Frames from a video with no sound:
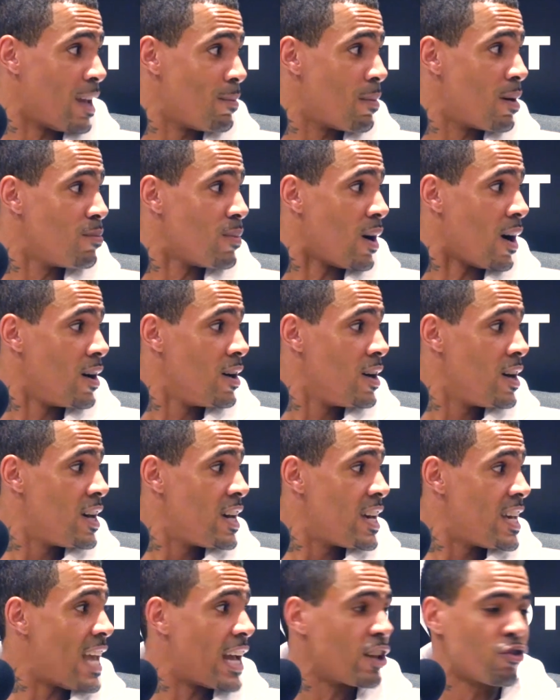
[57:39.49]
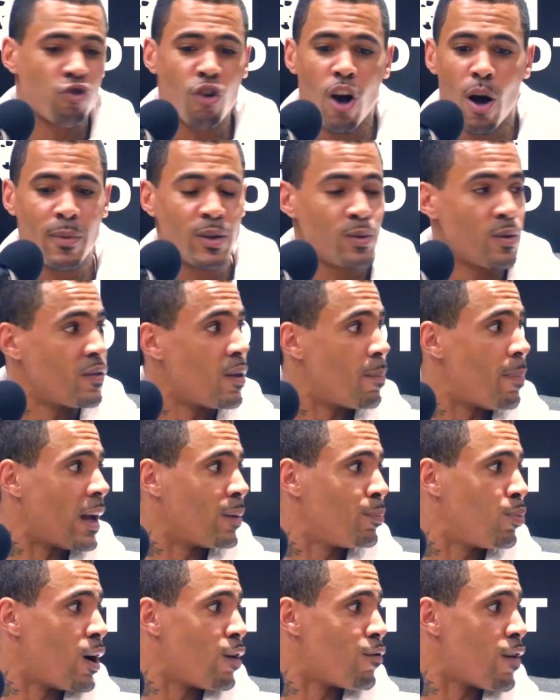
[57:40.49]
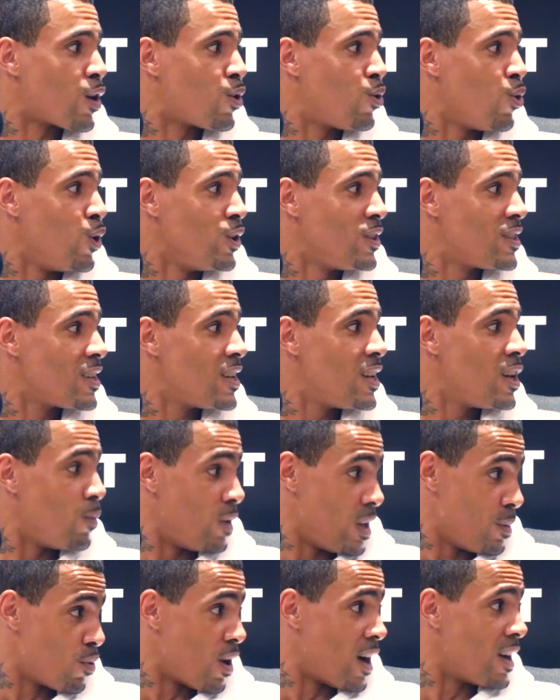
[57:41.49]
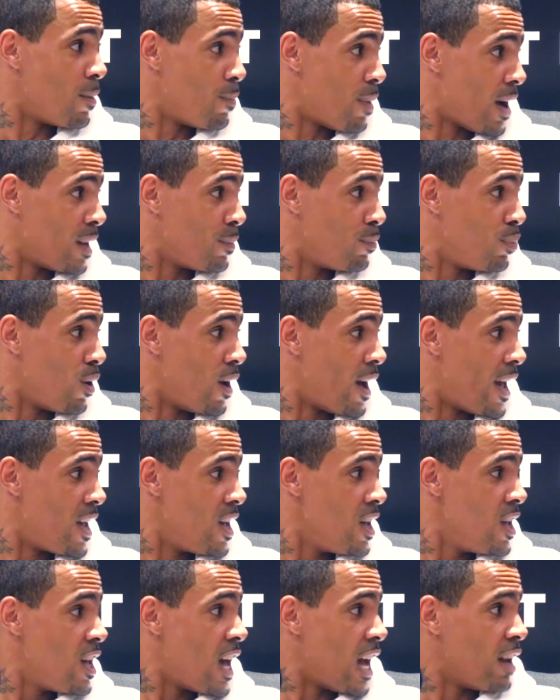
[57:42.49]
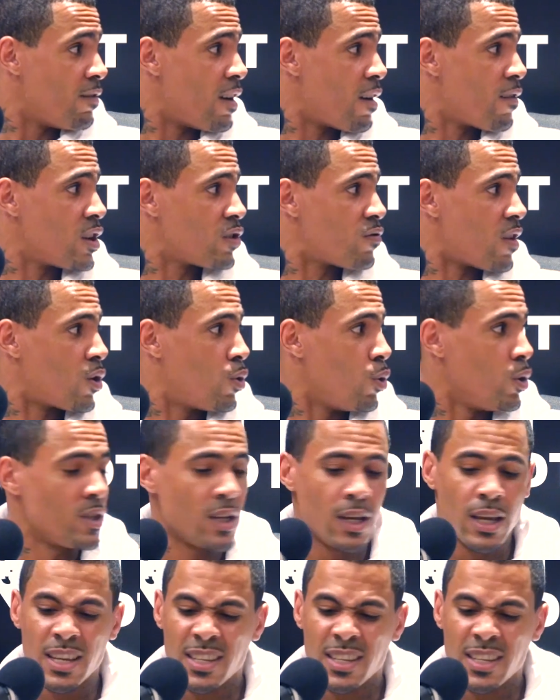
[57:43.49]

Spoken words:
Remember, he had dramas with the Bad Boy record when he brought out the Bad Boy and various records.